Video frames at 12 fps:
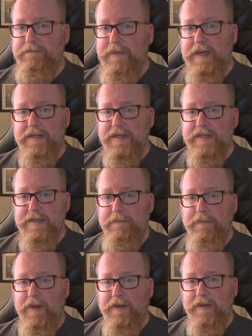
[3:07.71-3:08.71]
it is a
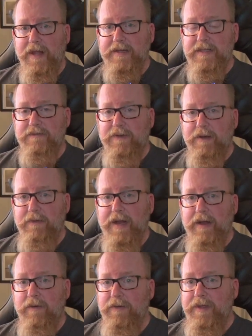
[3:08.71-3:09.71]
simple license-free radio.